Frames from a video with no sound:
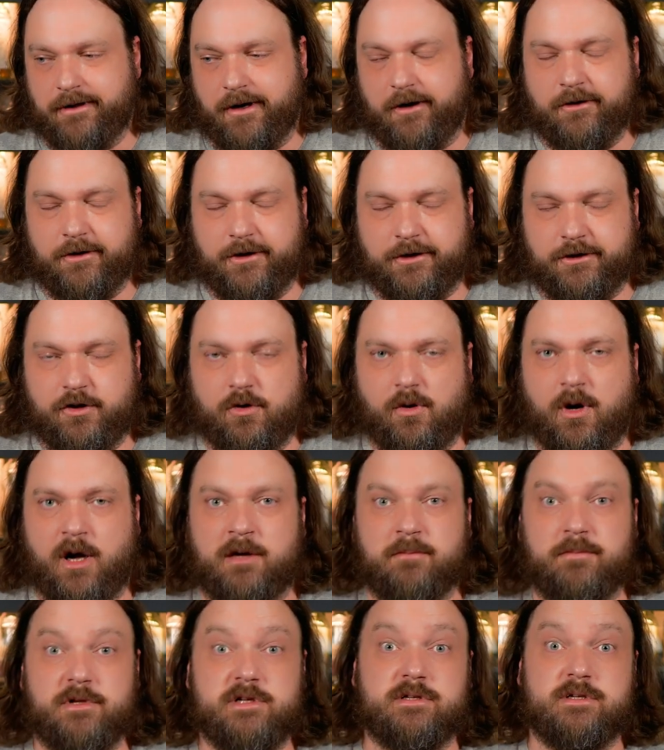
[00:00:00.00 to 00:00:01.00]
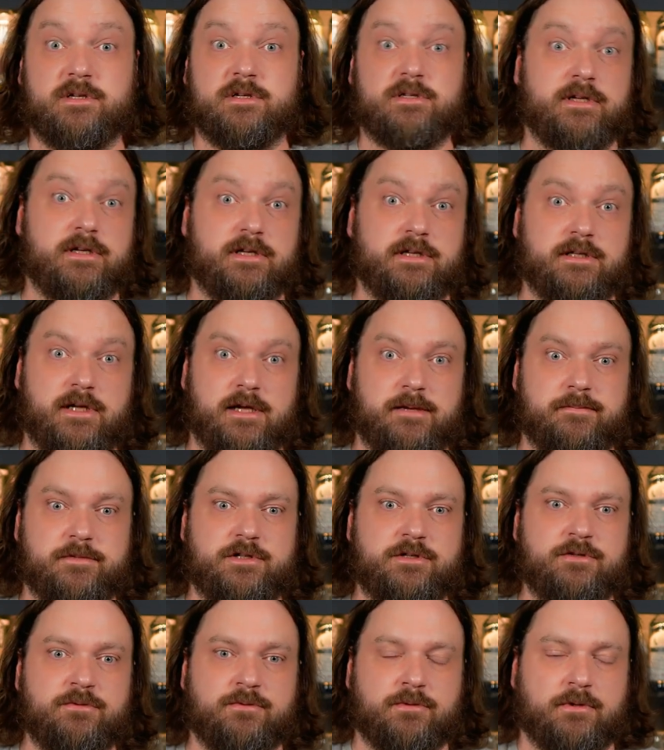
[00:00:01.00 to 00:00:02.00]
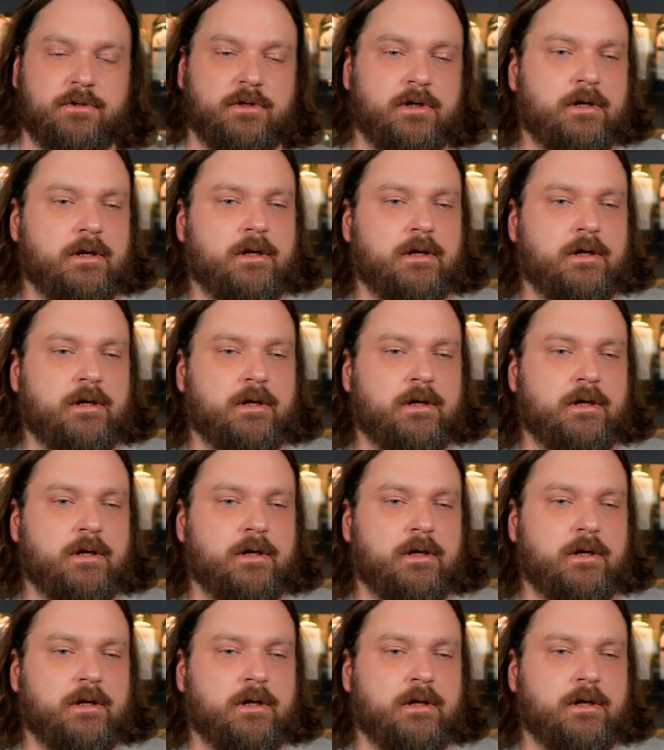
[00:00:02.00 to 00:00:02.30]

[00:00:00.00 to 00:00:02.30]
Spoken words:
aren't going to go out of business anytime soon.